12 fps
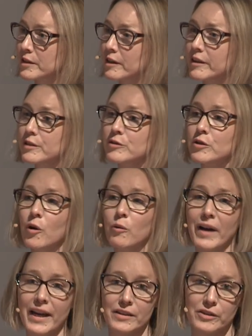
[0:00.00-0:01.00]
There is no
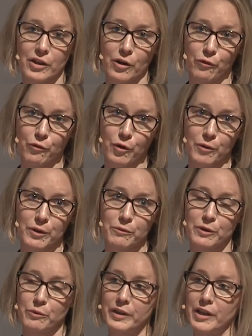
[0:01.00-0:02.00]
way to go forward
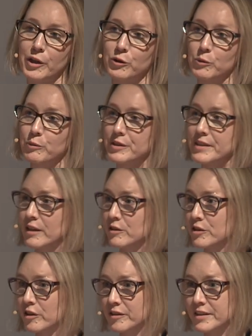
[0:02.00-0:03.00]
with 100%
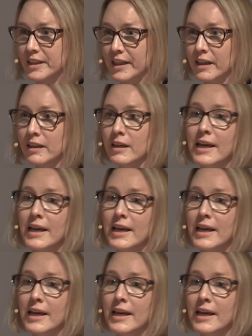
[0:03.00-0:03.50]
certainty.